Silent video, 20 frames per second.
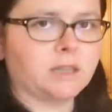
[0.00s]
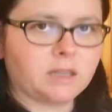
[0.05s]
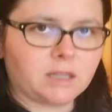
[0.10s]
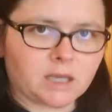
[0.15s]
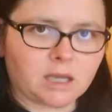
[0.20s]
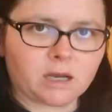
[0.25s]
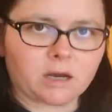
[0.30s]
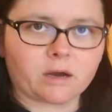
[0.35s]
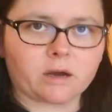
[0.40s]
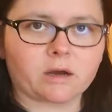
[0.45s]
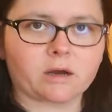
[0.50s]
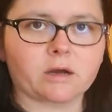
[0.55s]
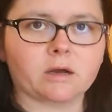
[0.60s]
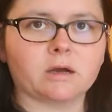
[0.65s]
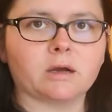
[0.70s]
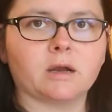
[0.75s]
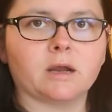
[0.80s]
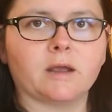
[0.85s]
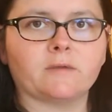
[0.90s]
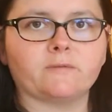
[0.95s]
there,
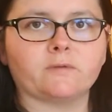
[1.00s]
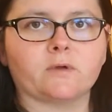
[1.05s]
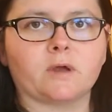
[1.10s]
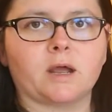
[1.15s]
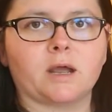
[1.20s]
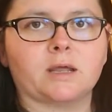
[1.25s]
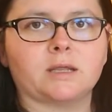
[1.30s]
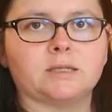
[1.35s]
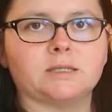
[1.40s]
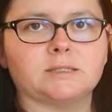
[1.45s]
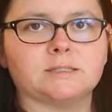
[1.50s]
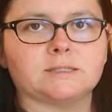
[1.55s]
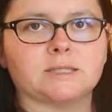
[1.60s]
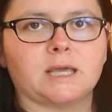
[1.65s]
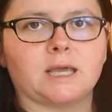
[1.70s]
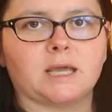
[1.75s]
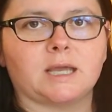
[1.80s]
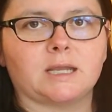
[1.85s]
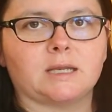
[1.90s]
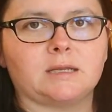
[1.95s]
after I
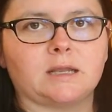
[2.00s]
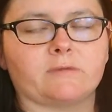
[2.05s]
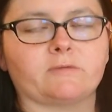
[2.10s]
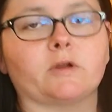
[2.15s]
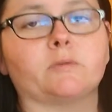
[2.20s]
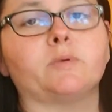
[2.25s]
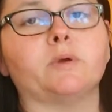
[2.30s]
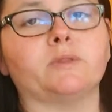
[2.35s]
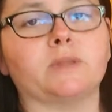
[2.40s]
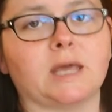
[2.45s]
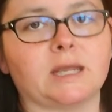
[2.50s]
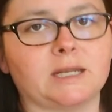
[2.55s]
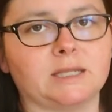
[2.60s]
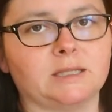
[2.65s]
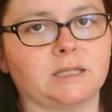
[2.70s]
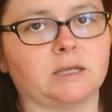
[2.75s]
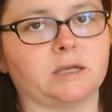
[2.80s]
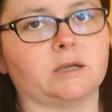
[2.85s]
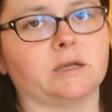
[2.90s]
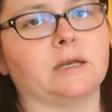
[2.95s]
put that in
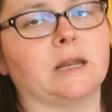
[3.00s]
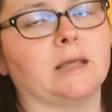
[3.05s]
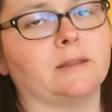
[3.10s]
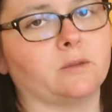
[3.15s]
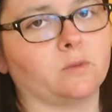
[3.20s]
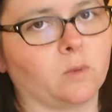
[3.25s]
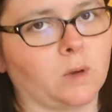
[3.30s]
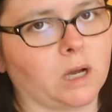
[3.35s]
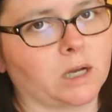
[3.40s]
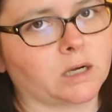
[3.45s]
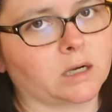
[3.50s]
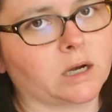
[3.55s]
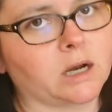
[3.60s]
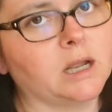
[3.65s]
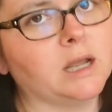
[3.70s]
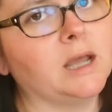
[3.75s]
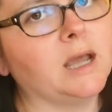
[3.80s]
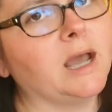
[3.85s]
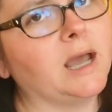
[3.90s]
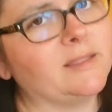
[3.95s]
there and add the water,
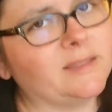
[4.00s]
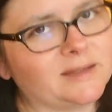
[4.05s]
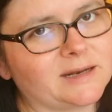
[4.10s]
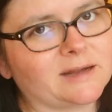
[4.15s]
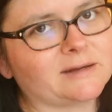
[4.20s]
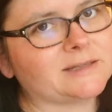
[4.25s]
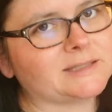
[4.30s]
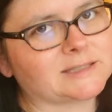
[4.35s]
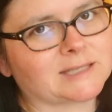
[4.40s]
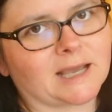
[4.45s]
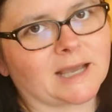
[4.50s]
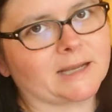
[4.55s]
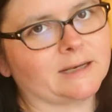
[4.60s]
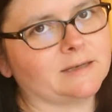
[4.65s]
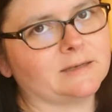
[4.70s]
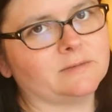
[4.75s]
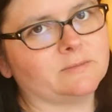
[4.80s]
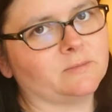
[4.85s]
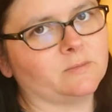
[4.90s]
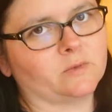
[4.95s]
and then I'll decide
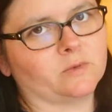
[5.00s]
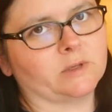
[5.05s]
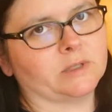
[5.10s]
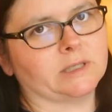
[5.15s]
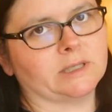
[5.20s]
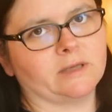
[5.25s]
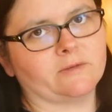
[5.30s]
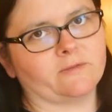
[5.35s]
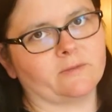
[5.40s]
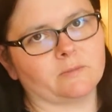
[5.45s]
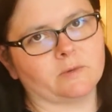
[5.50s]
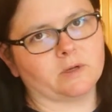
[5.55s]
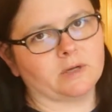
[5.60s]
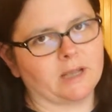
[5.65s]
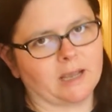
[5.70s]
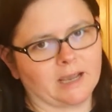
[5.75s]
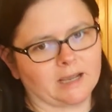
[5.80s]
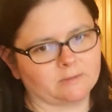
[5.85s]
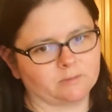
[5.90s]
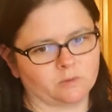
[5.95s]
really if I'm going to
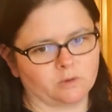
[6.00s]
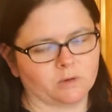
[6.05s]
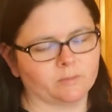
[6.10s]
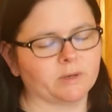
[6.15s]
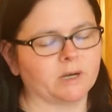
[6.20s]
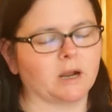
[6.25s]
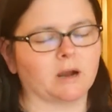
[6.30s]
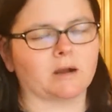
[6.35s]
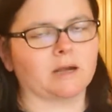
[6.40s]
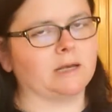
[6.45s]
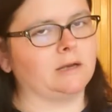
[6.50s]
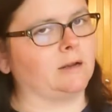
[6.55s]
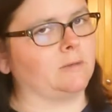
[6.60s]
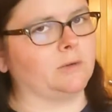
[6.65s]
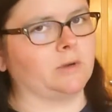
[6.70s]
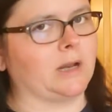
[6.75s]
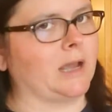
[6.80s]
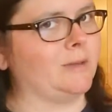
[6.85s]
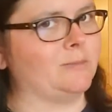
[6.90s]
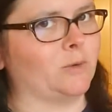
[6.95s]
add more. But I already know I'm
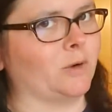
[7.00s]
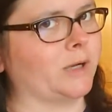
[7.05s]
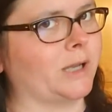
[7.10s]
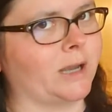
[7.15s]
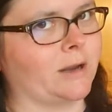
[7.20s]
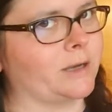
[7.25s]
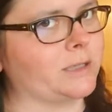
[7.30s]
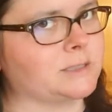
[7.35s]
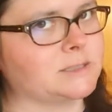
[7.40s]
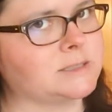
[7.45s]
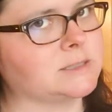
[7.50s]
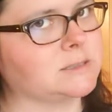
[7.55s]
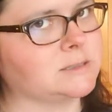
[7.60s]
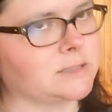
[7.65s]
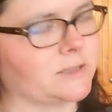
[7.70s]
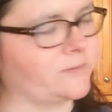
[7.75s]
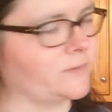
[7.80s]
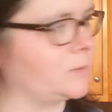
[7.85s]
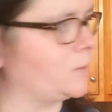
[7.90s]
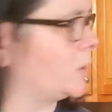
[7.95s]
going to add more carrots,
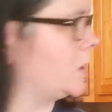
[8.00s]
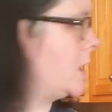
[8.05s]
definitely more